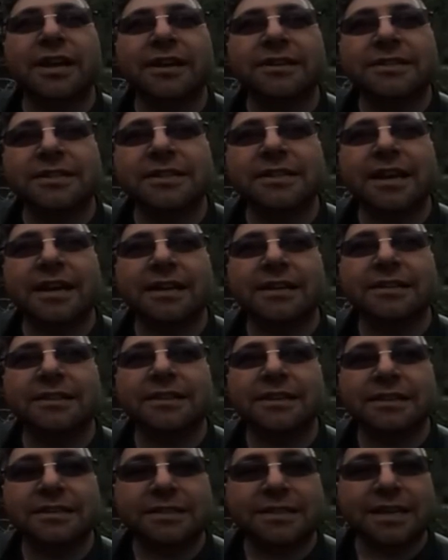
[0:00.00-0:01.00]
designated
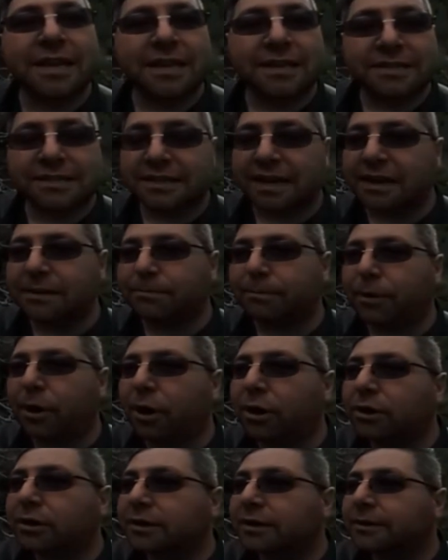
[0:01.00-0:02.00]
this a state
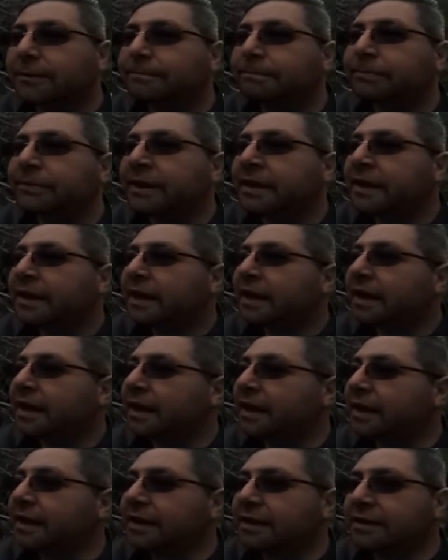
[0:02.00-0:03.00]
park,
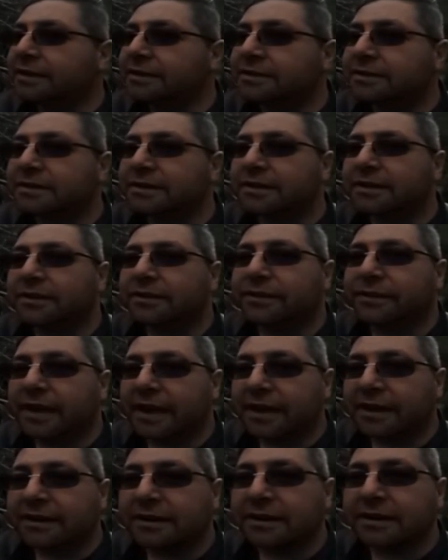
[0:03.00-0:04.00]
and
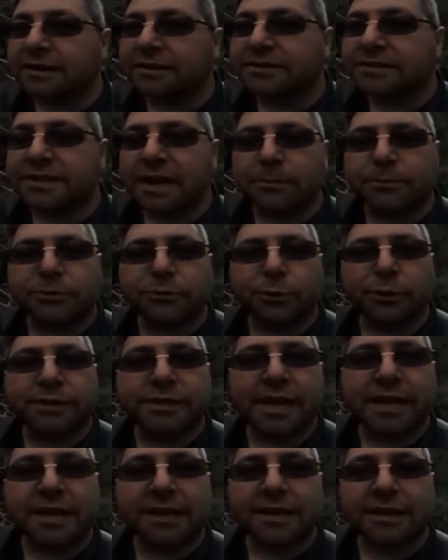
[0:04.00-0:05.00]
then steps were
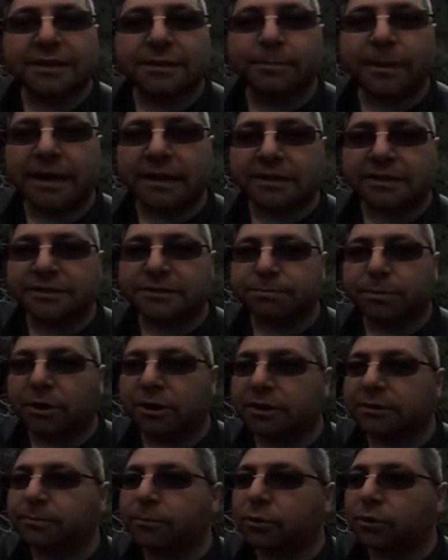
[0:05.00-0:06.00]
taken to make this
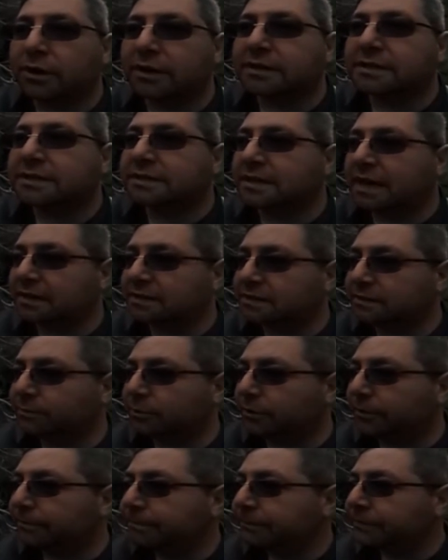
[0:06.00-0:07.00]
park more
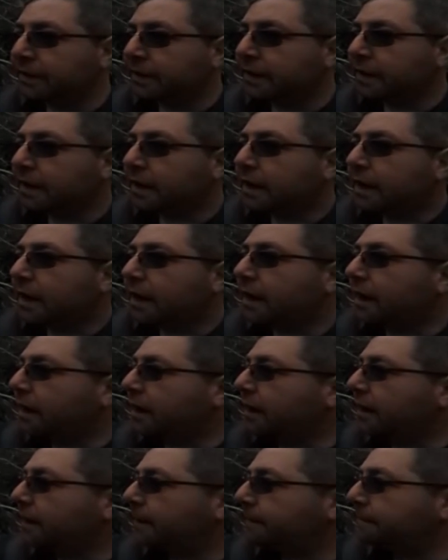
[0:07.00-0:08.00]
accessible.
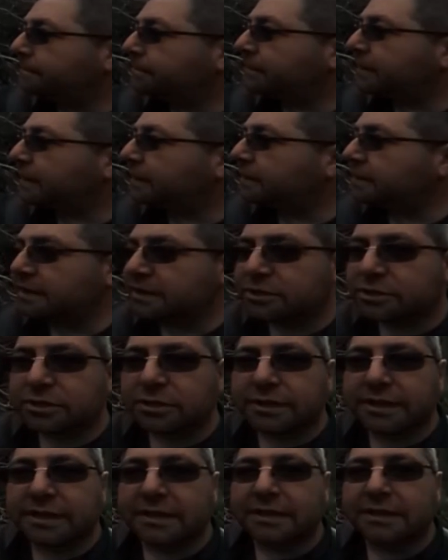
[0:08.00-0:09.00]

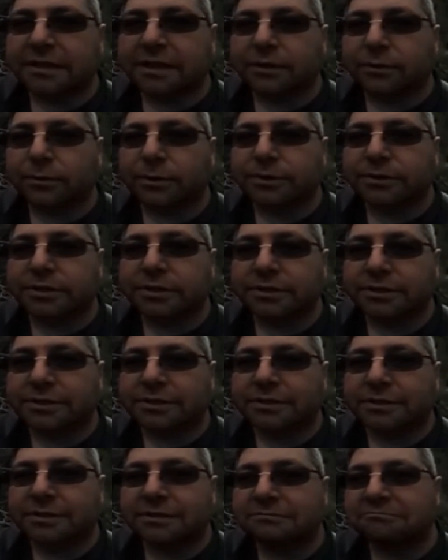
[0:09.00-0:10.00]
Initially, there were just
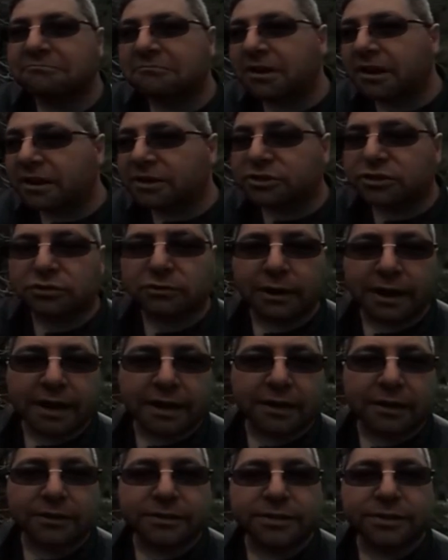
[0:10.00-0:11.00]
a
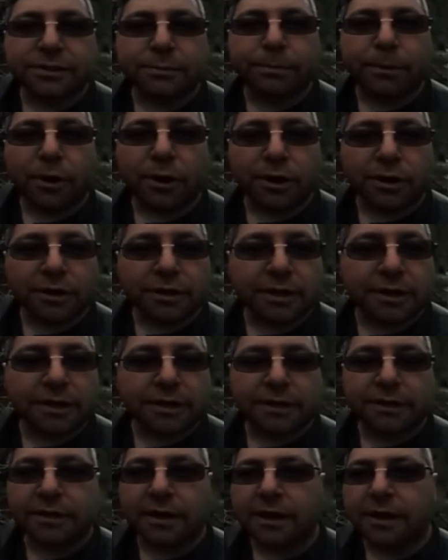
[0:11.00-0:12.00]
trail to the park,
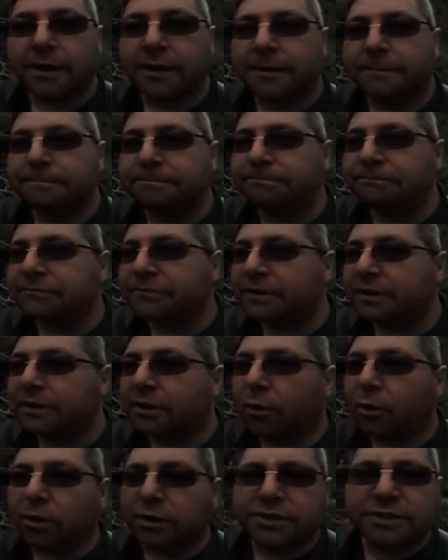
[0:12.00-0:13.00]

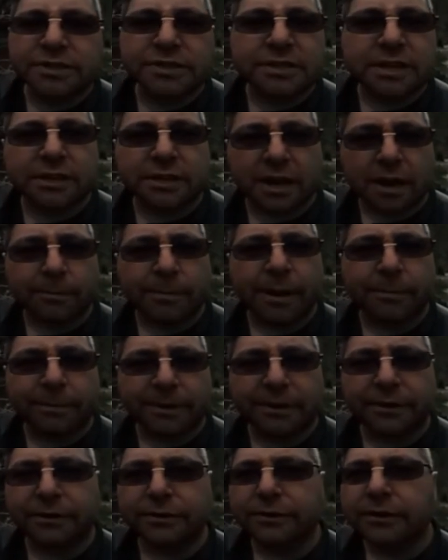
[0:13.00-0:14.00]
horses could come
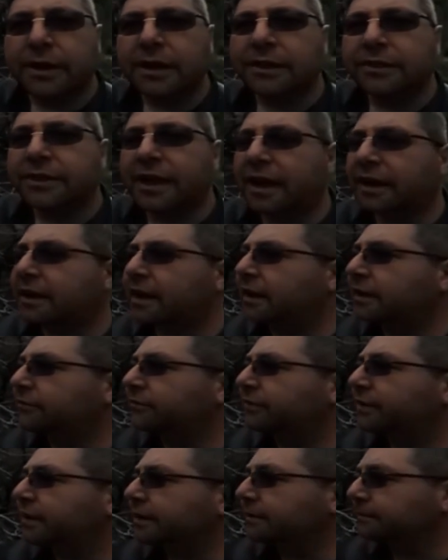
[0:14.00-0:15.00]
up here, that kind
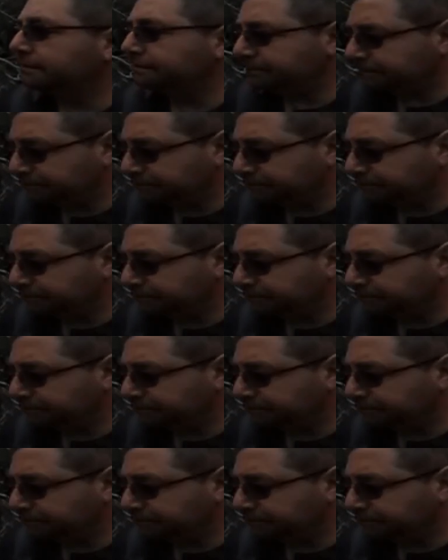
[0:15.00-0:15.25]
of thing.